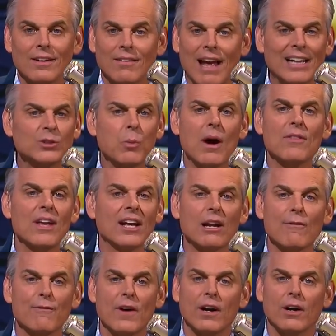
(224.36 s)
That's why the
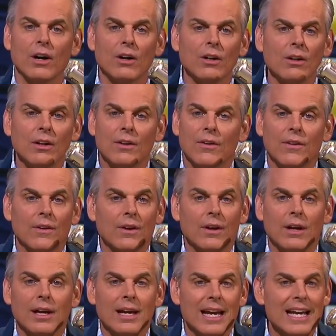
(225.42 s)
NFL
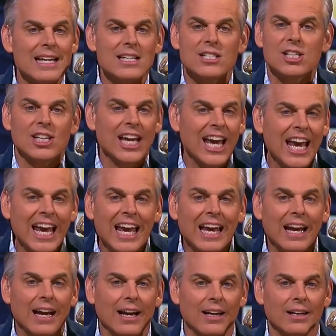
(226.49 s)
is
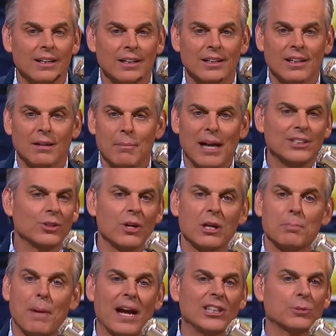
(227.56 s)
king. Major
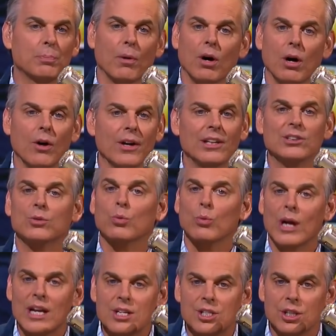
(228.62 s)
League Baseball is
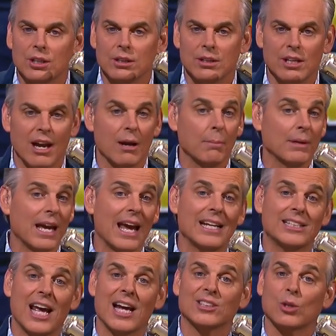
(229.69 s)
rigid. The
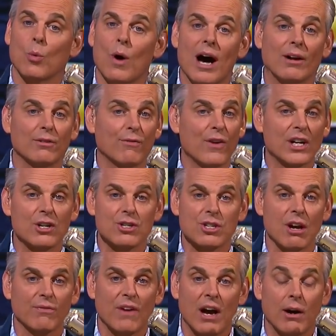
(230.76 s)
NBA takes a while to figure
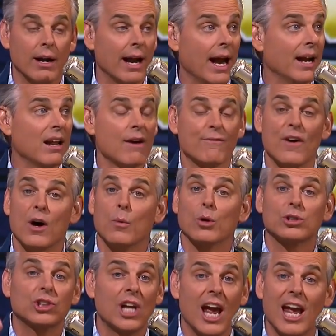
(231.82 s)
stuff out. NFL
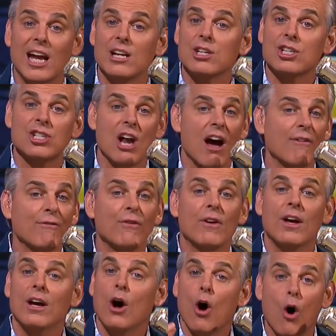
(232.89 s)
will change stuff
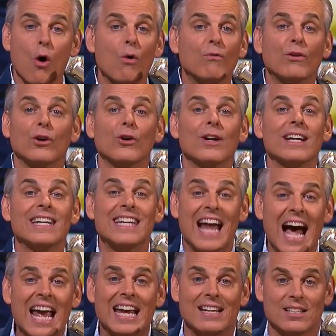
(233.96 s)

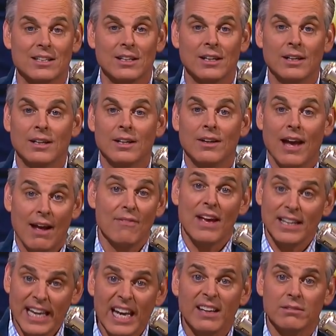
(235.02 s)
overnight. And
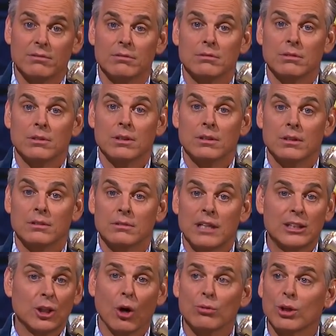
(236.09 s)
they did.
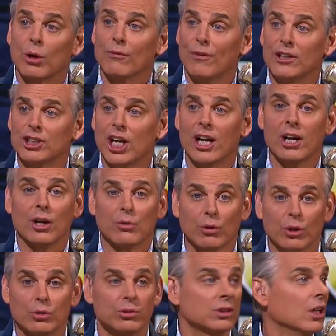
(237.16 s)
They told their officiating
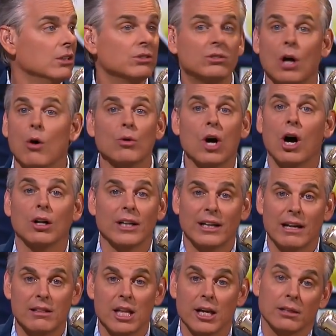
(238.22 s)
crews, don't call
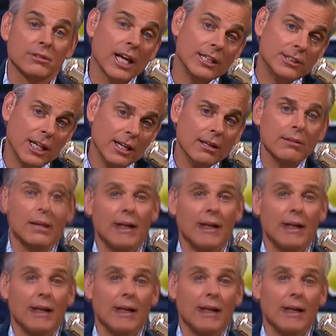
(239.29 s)
anything. They didn't,